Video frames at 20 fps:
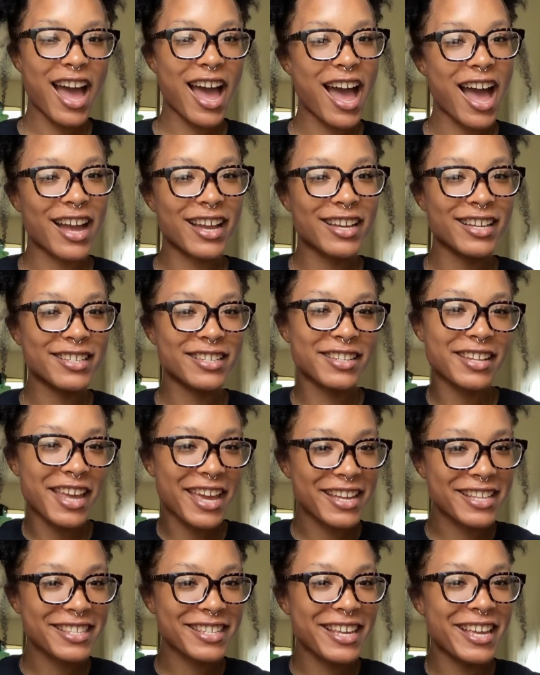I
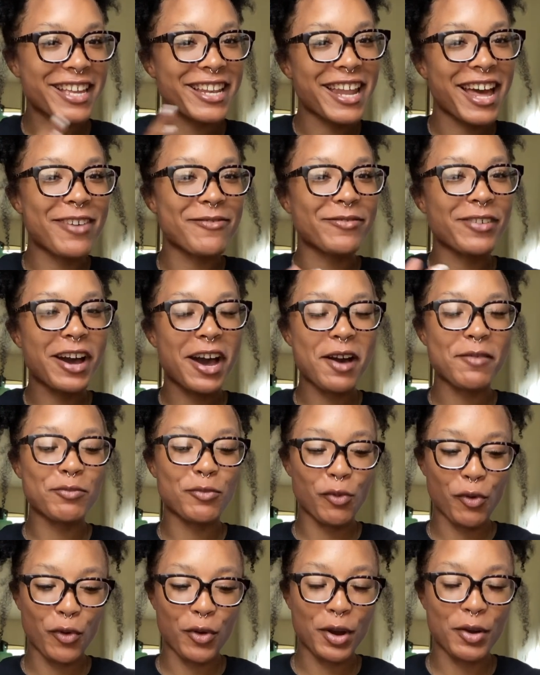connect and I vibe
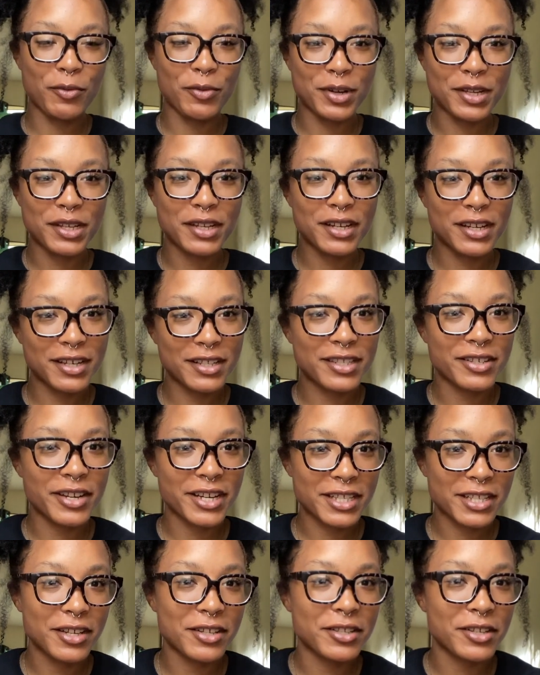more with Hunter
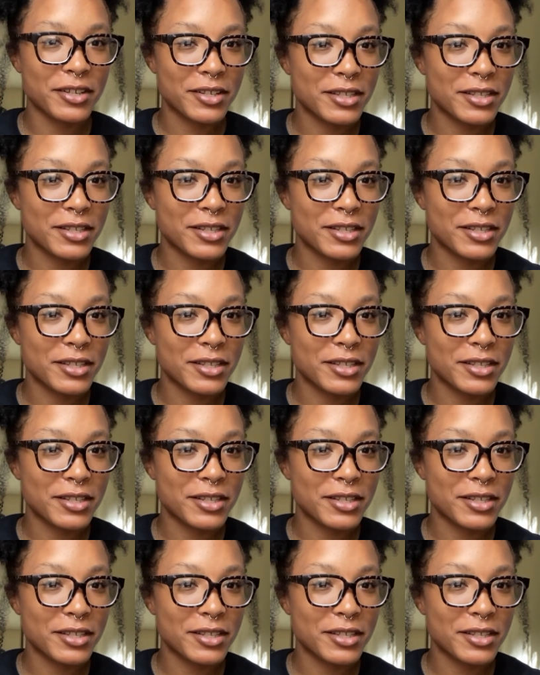x Hunter.